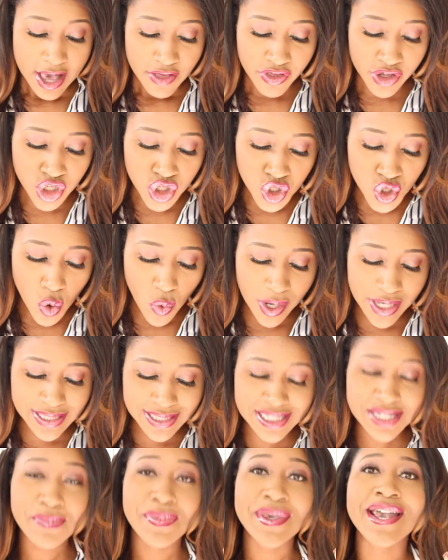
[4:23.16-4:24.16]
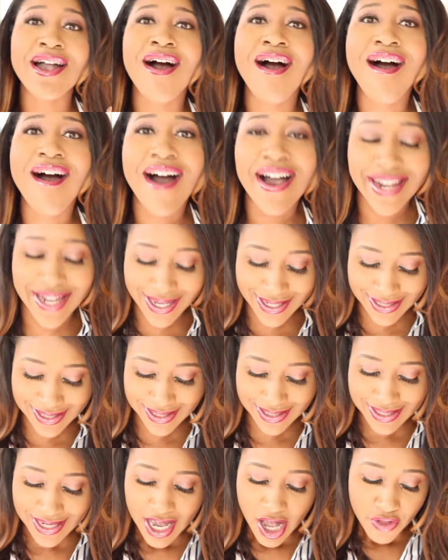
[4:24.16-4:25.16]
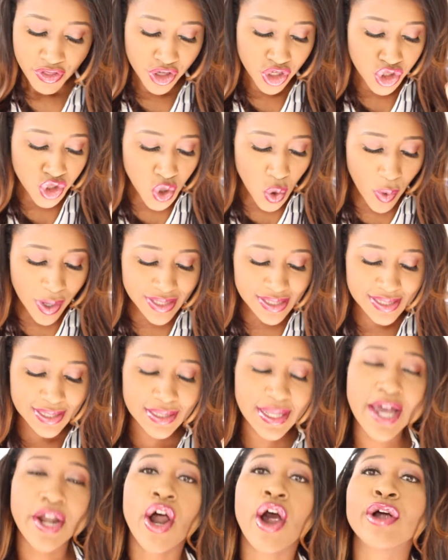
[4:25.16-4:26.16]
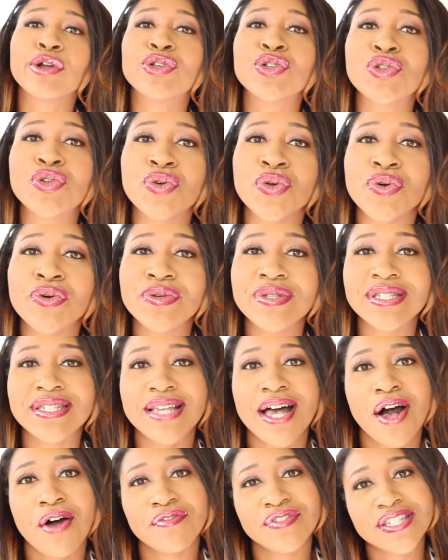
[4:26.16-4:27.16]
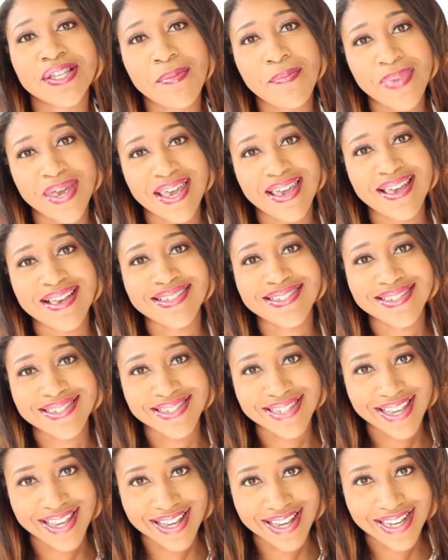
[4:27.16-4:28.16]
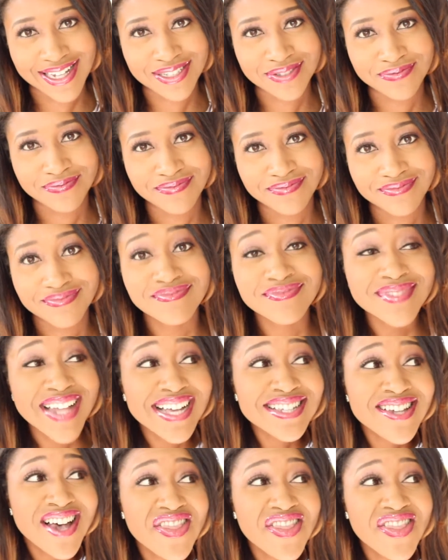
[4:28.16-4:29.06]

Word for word: the choice to be honest, the choice to let our true selves be seen. That's